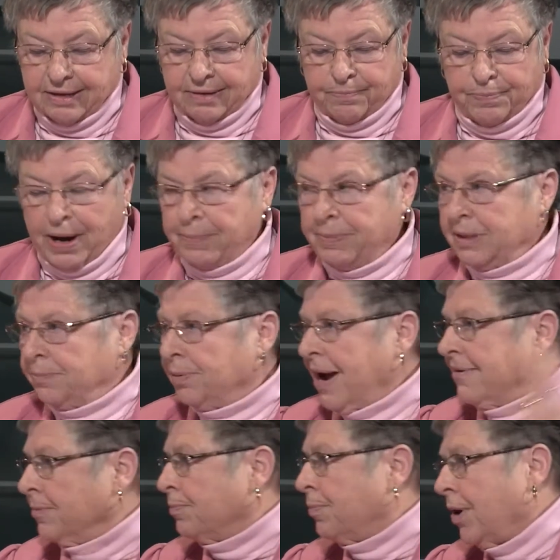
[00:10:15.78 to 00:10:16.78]

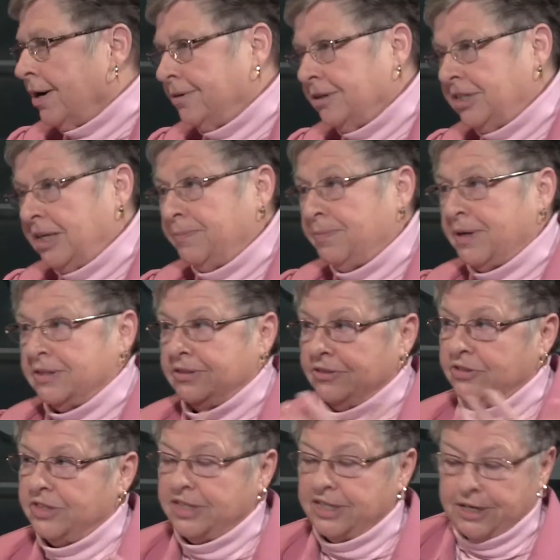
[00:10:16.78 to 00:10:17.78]
public-private partnership because the
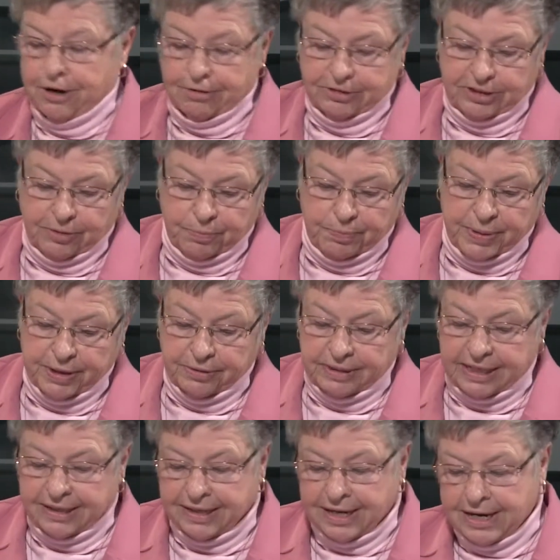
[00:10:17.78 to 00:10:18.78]
city owns the
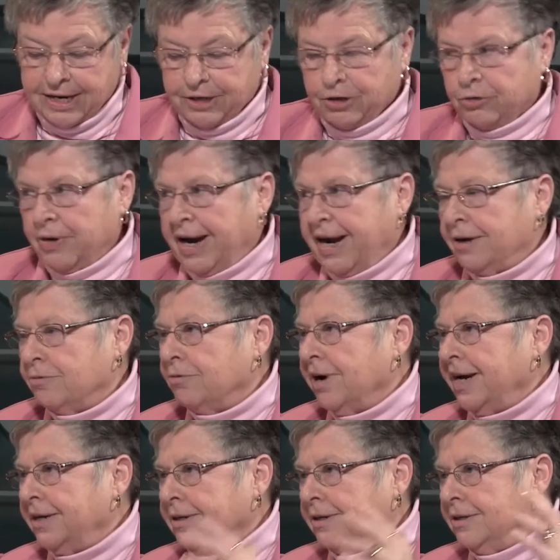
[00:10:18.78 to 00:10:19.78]
building, grant
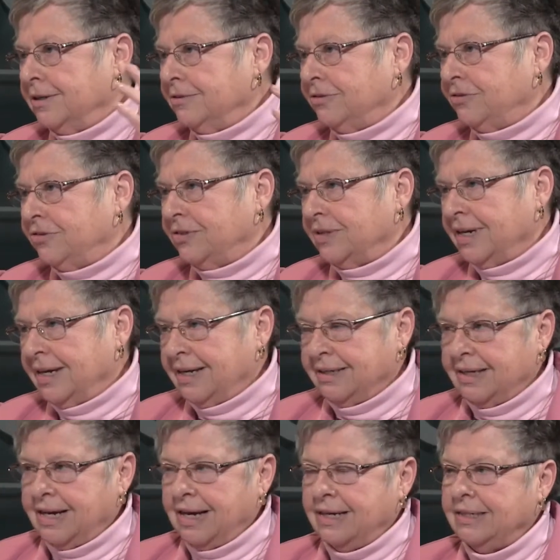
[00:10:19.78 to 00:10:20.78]
writers,
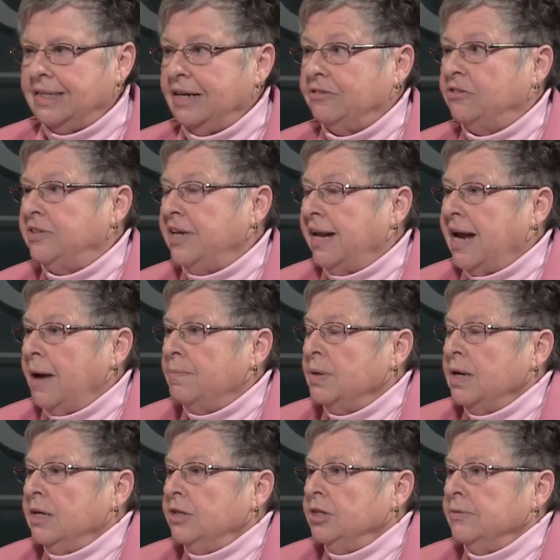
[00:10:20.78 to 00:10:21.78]
and get set up
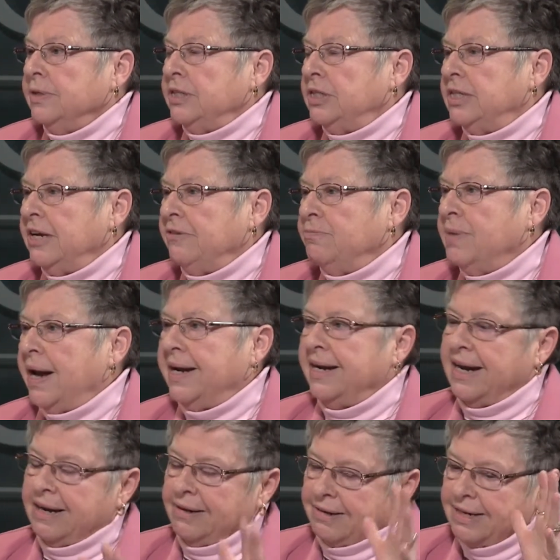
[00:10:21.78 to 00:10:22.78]
to receive
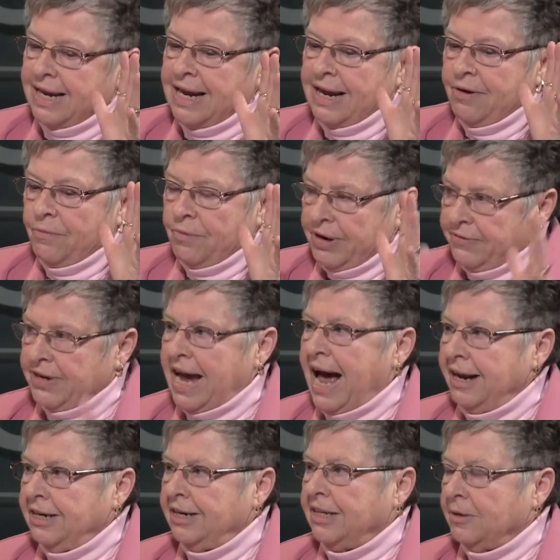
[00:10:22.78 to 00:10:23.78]
money. And we've
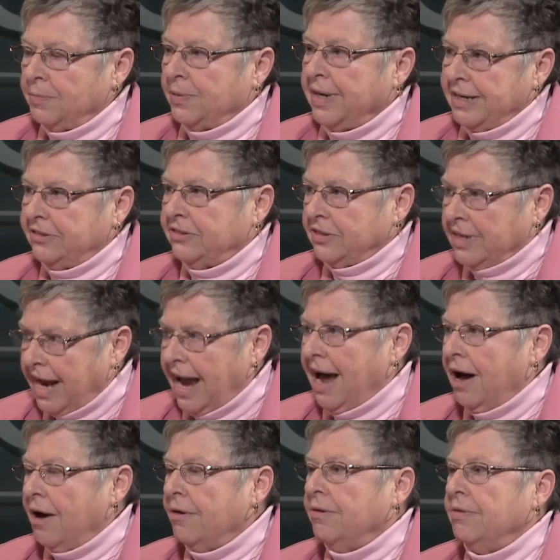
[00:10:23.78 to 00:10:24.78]
gotten to the place
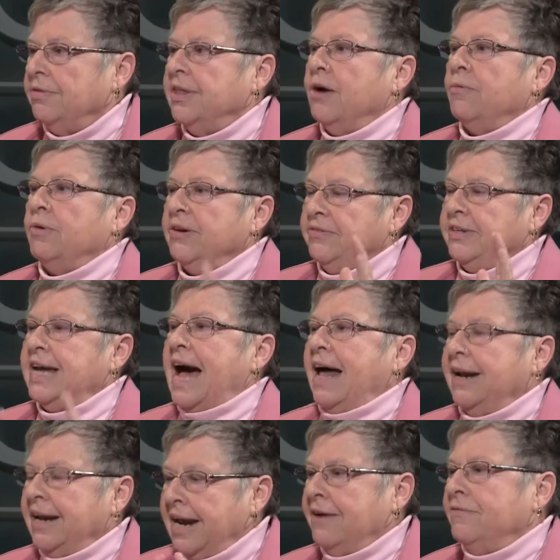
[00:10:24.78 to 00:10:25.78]
now that we've
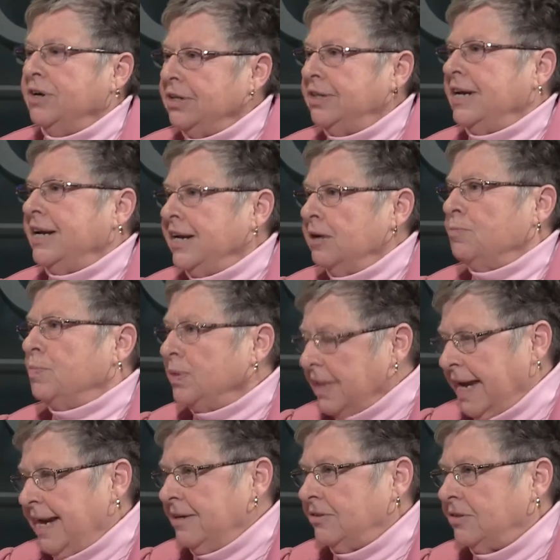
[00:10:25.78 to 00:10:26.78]
got everything in
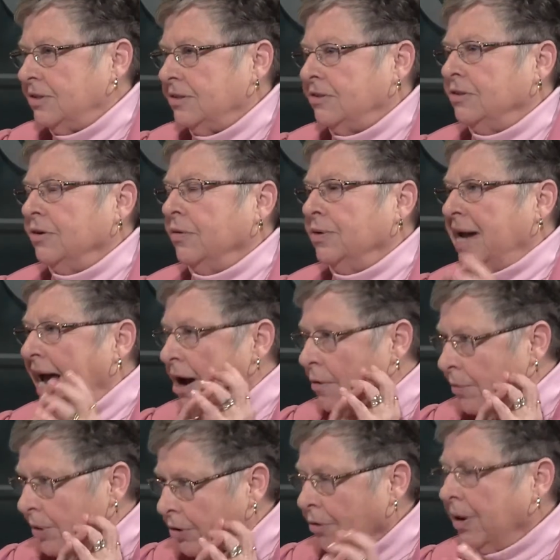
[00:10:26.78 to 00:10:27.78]
place. So
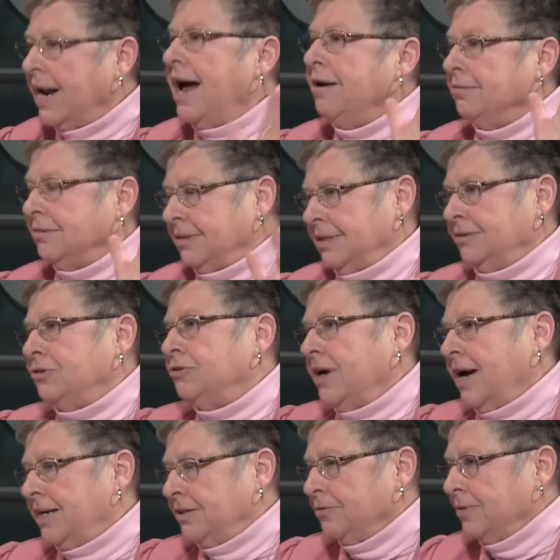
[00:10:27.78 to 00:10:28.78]
now we're going out and
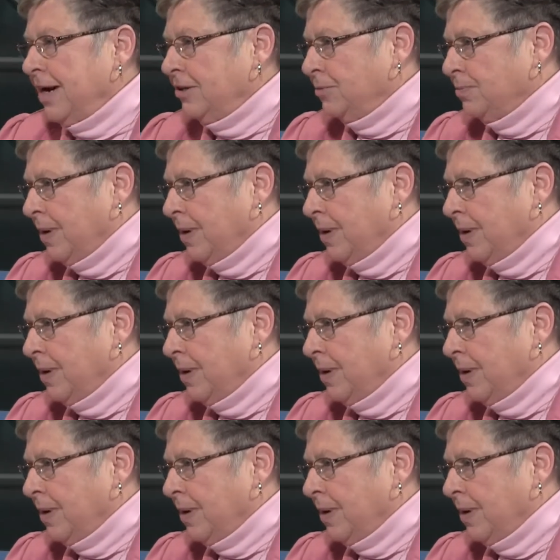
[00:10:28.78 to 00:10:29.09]
trying to raise money.